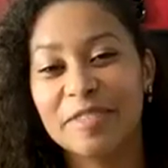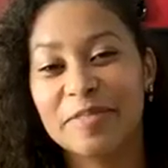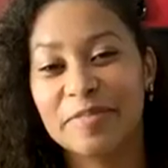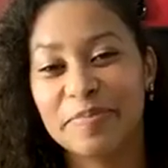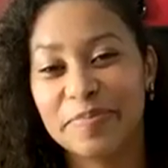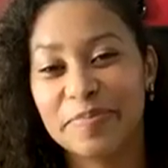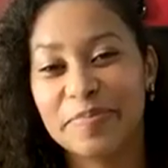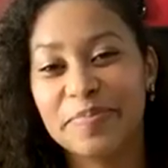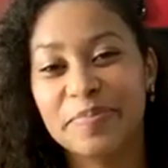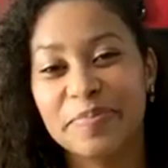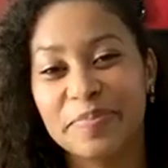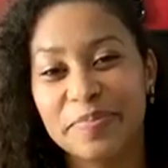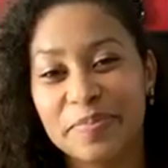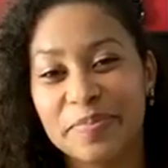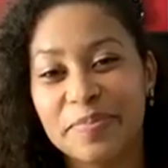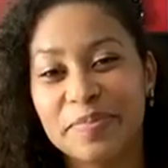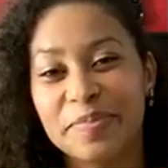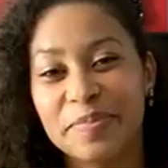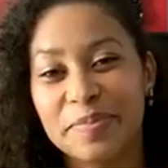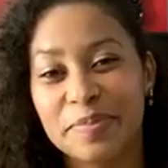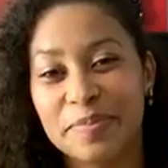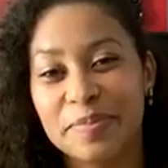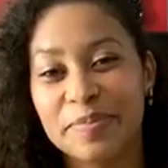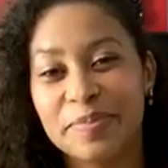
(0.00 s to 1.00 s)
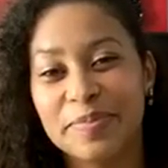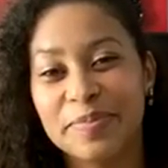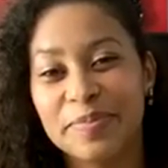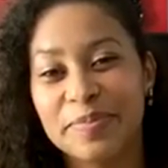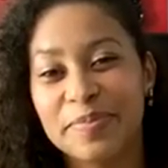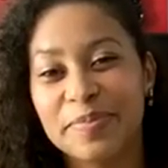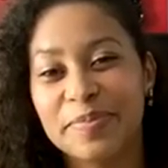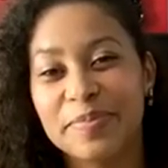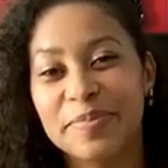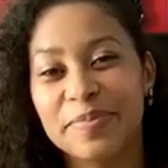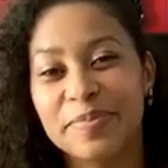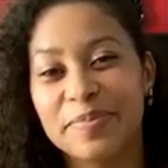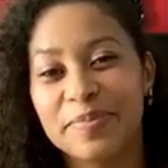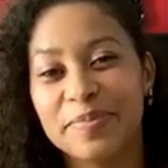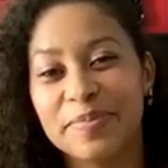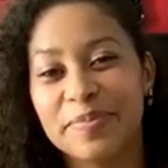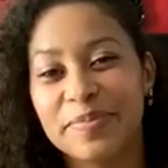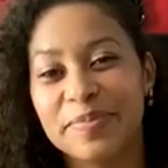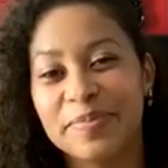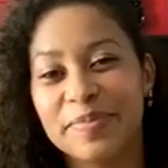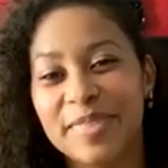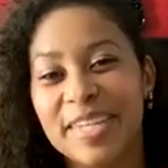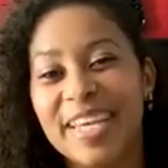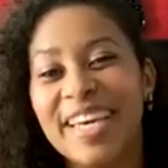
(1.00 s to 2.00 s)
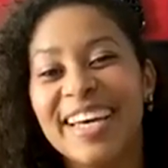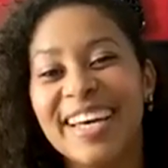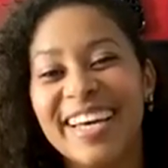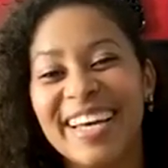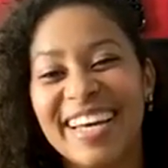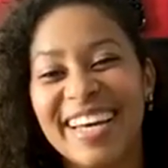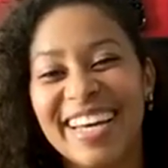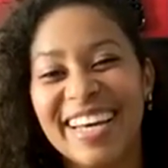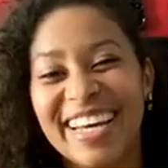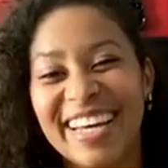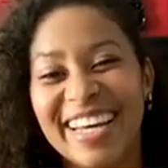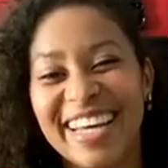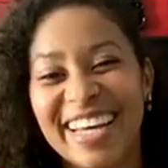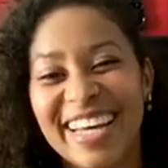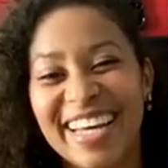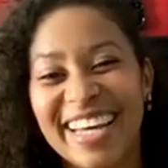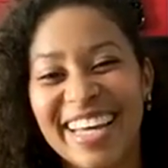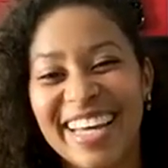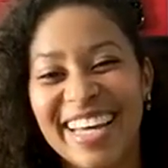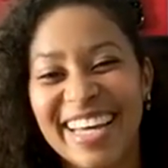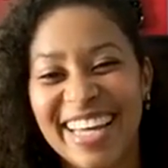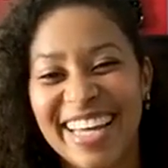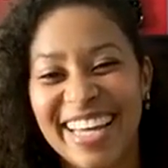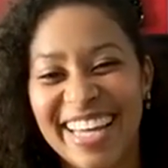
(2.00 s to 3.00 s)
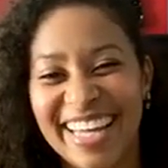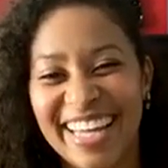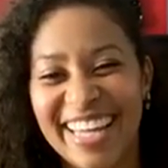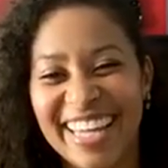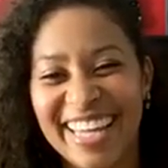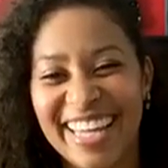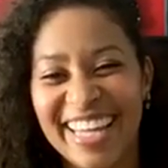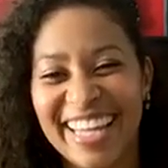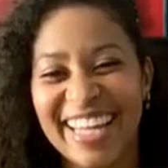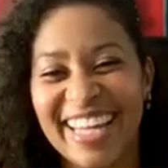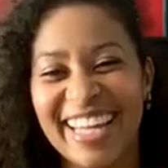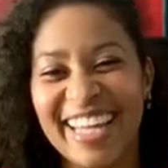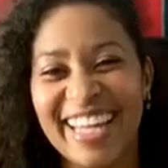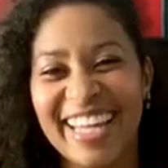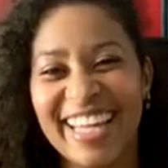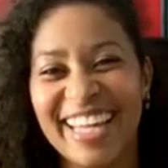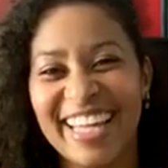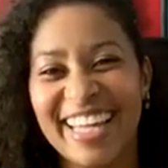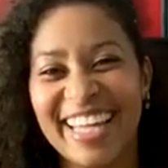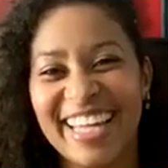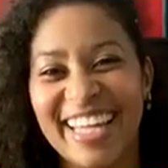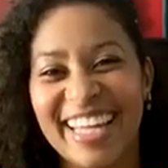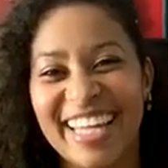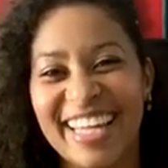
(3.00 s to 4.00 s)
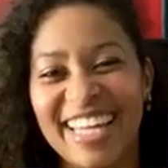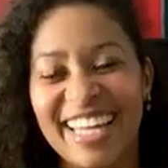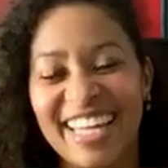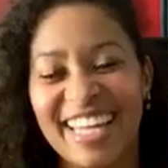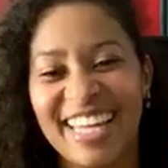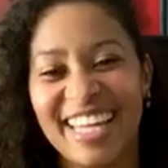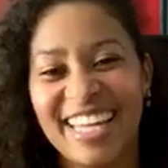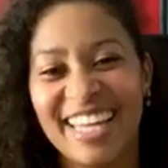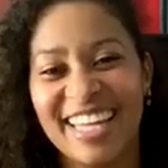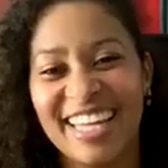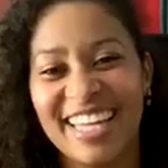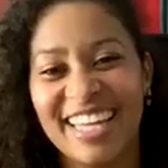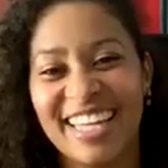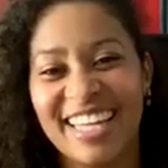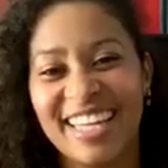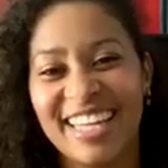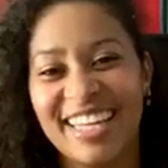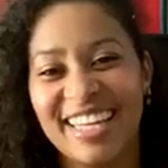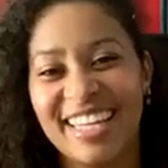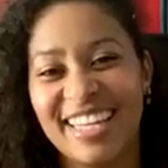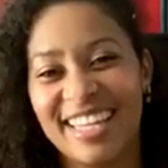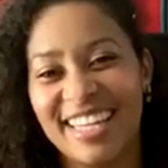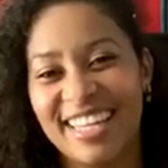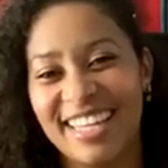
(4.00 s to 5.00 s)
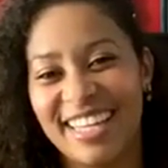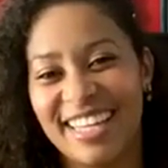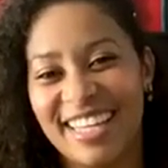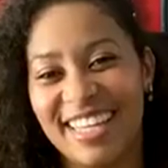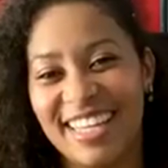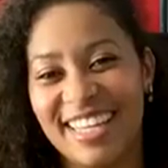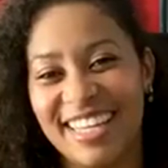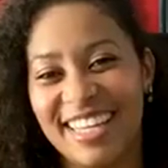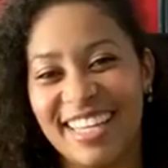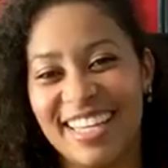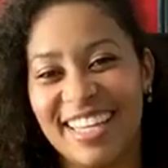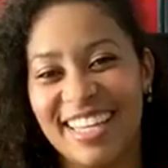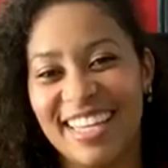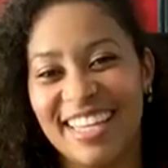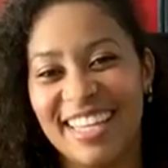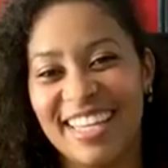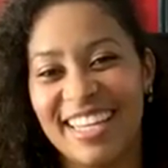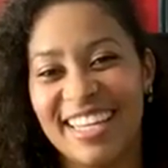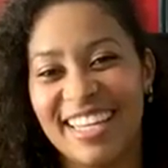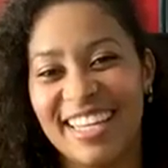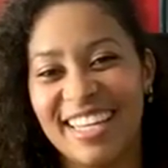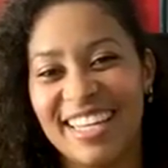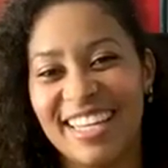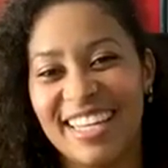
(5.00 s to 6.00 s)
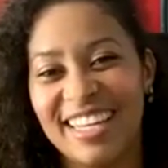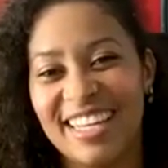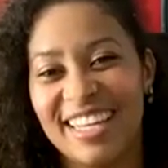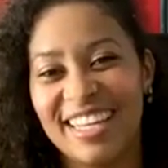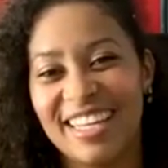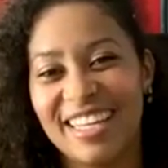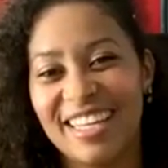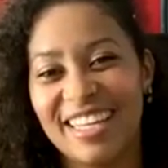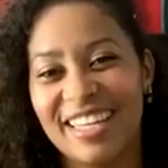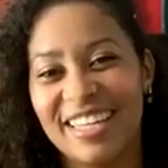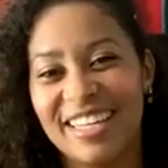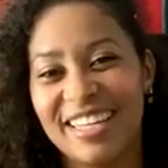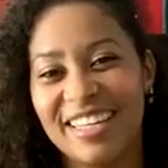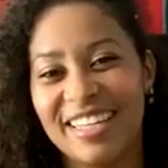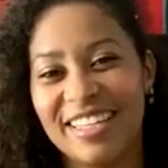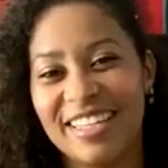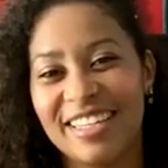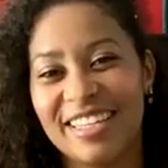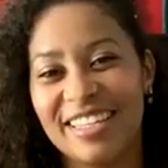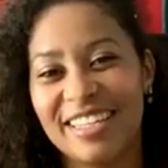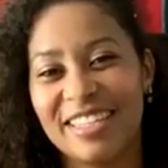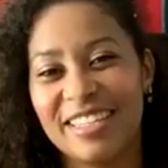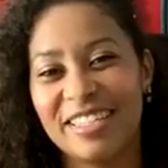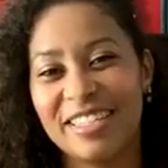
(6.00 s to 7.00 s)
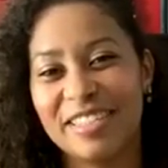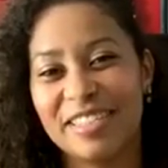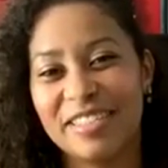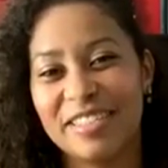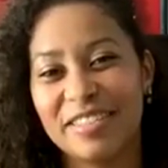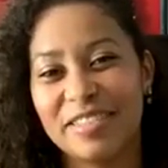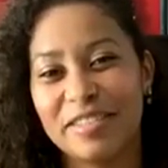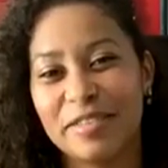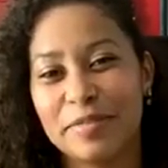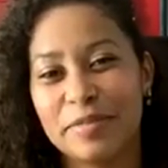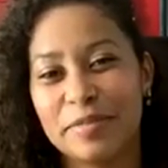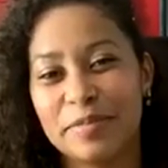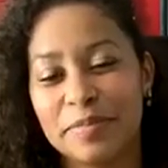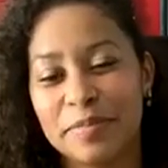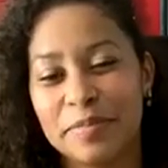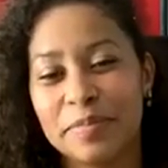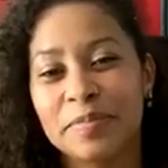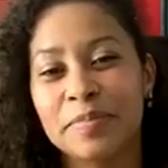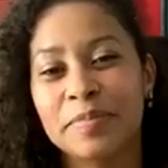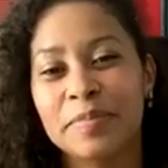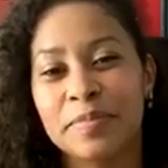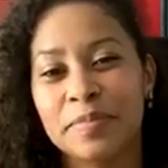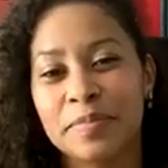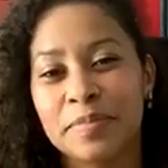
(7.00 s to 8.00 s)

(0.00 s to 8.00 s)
No words are spoken by the person on screen.